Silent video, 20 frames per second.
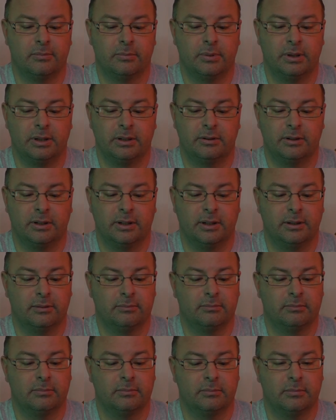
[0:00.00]
But
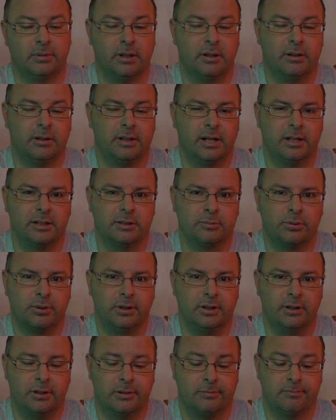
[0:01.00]
other than that, it's
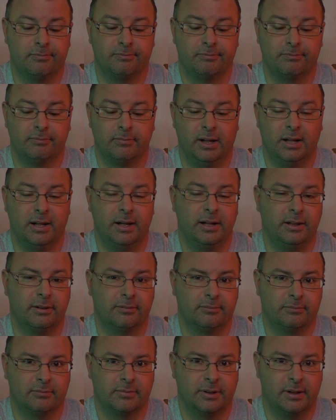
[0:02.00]
pretty good. I like
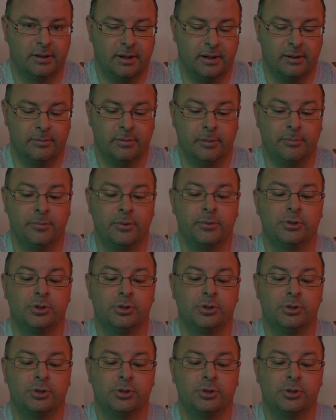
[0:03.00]
it. I'm